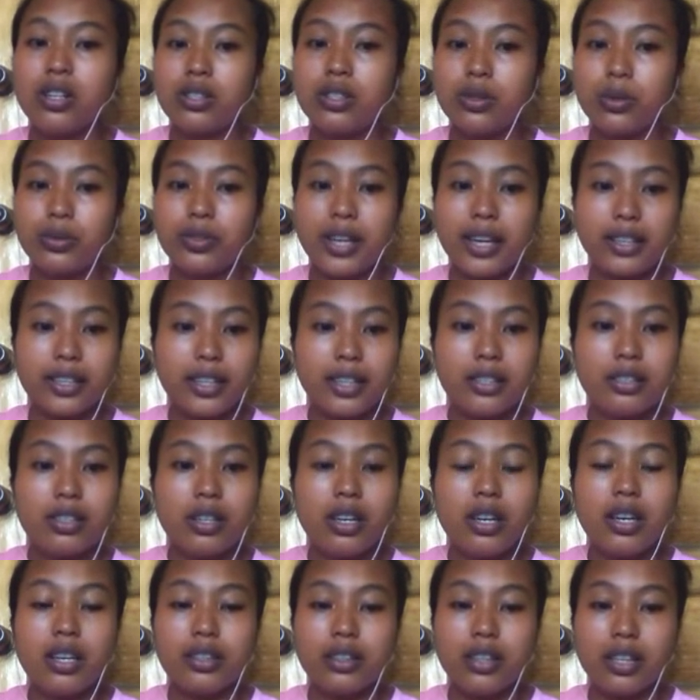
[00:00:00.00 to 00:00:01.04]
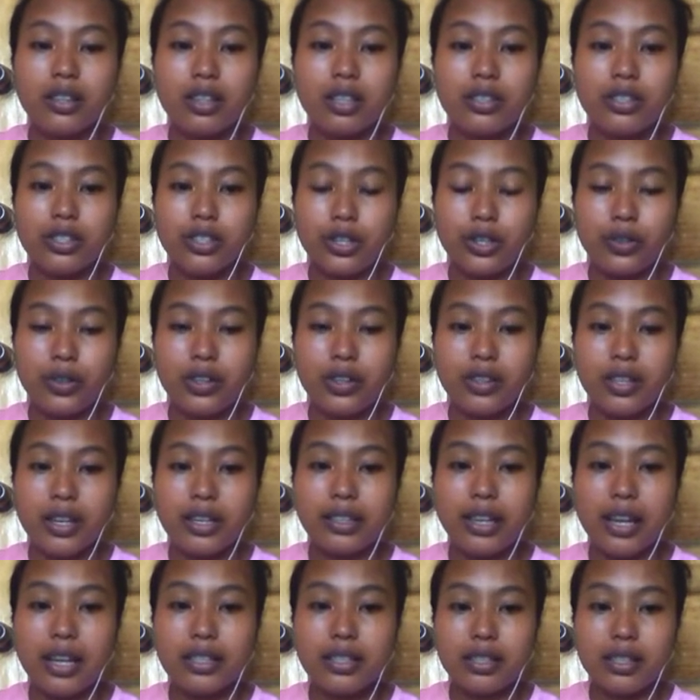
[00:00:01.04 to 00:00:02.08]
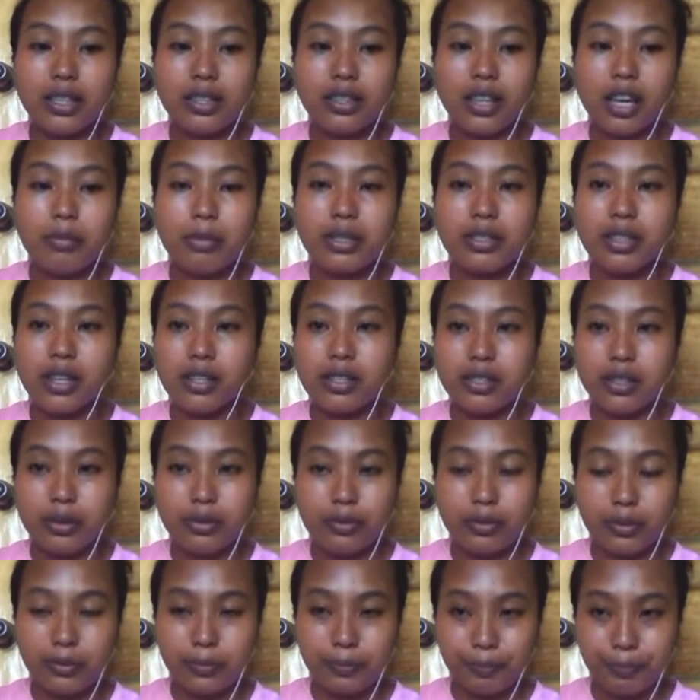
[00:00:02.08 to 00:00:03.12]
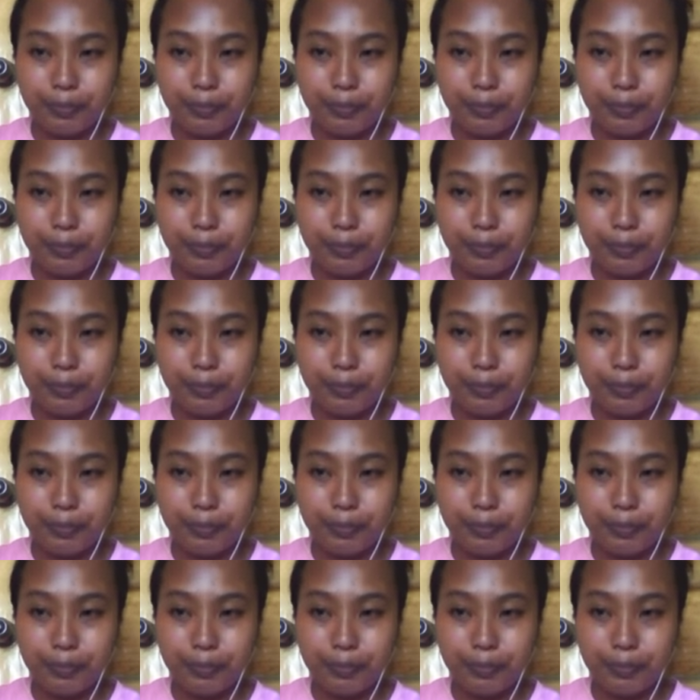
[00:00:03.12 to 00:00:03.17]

So second, data security, and lastly, time intensive,